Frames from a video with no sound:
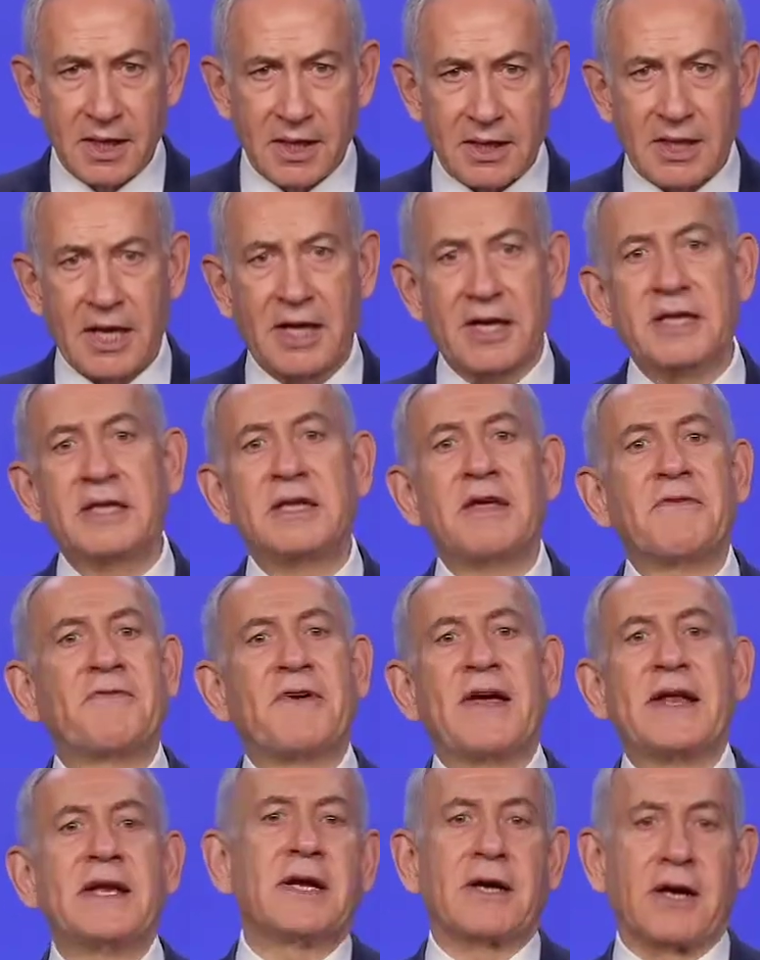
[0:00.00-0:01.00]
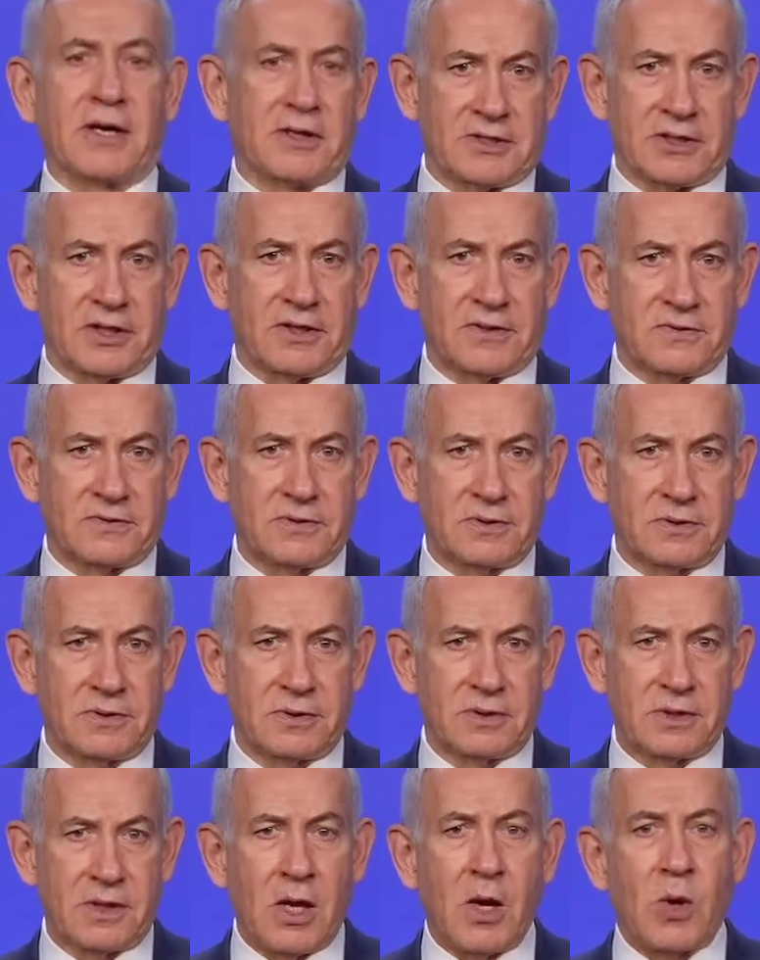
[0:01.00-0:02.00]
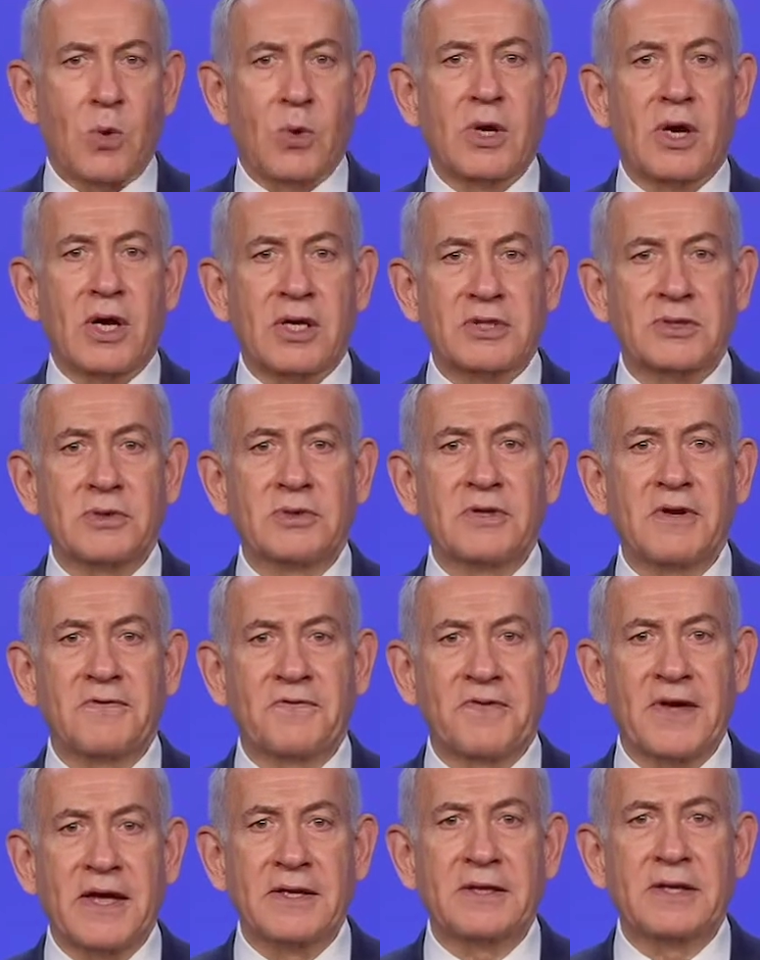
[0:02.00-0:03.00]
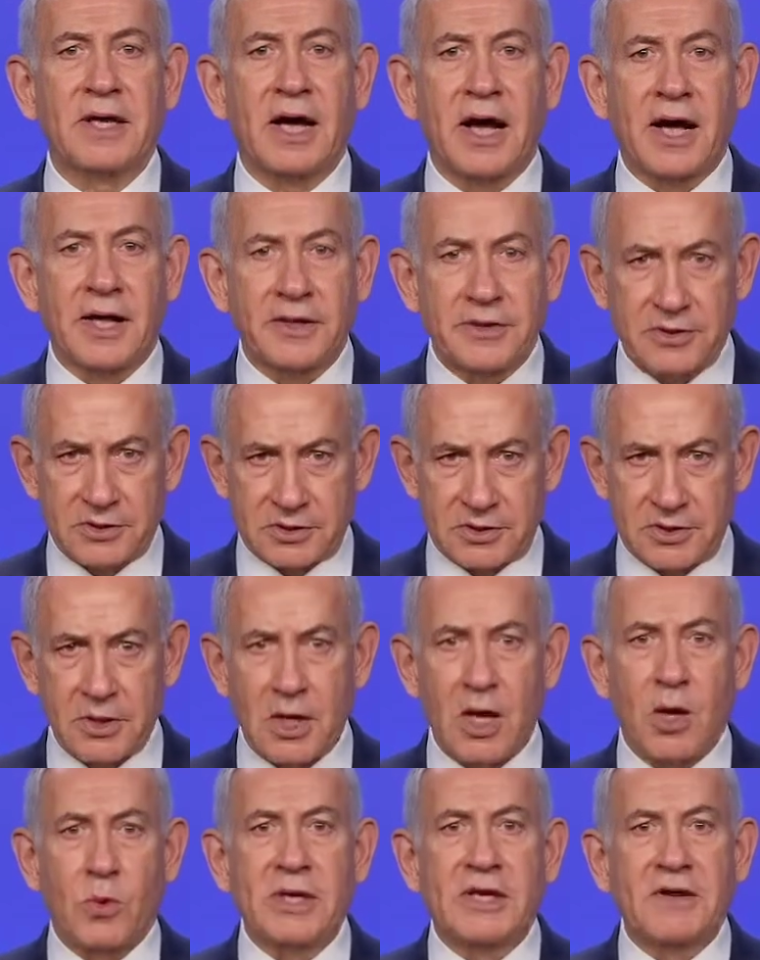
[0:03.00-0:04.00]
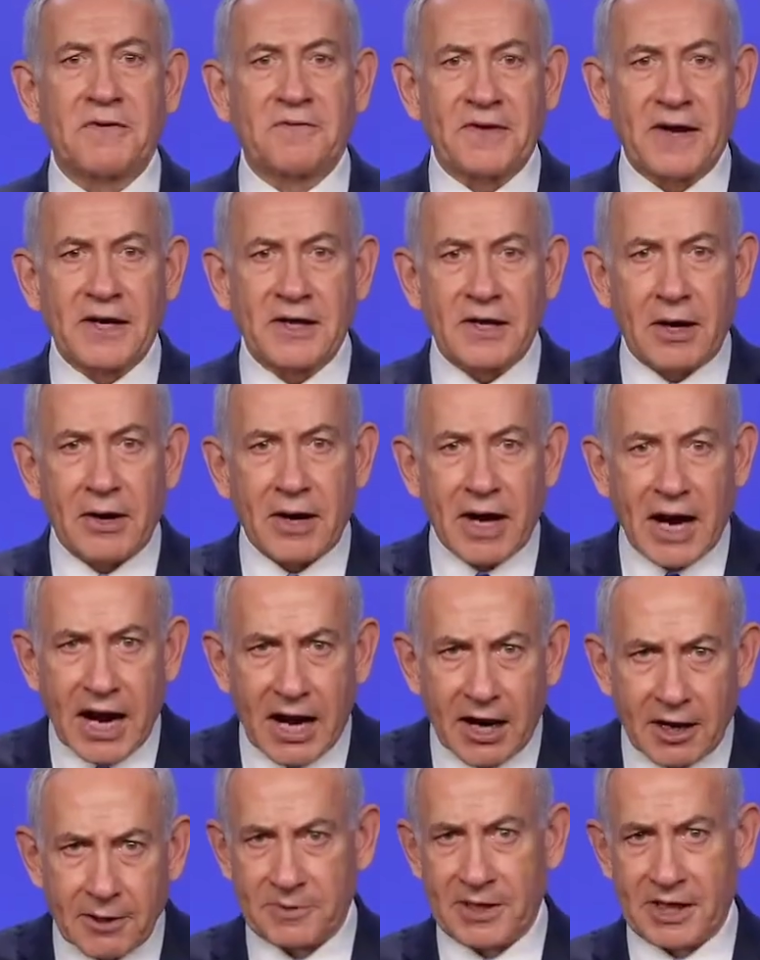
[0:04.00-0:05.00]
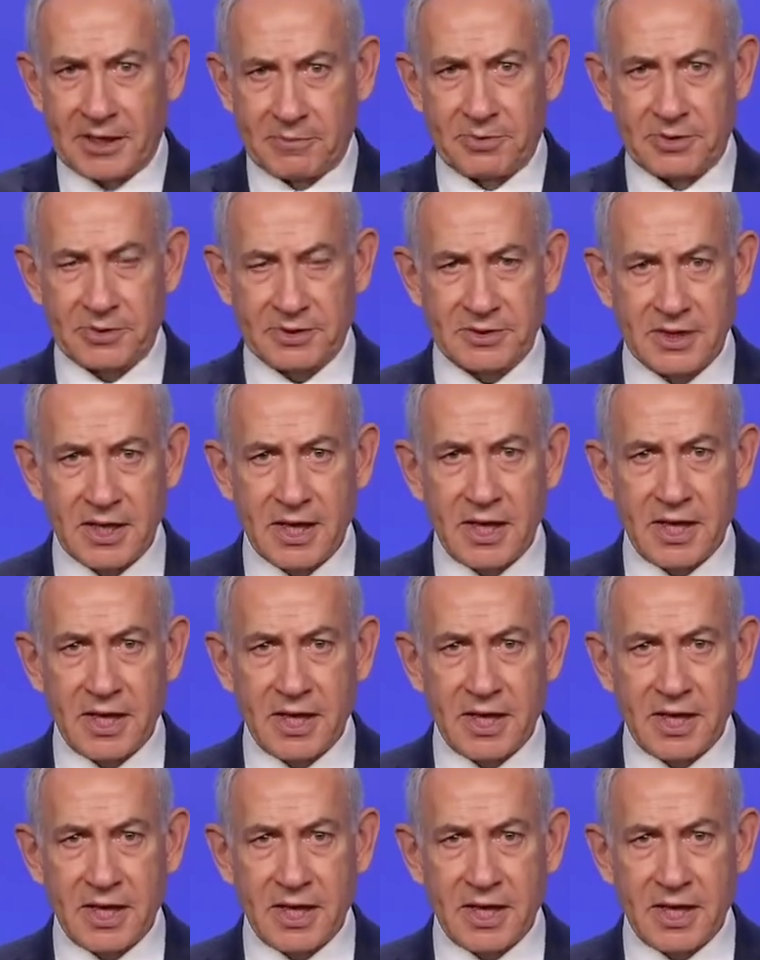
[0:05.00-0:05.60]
Yet in defending ourselves, we also defend others. We defend our Arab neighbors.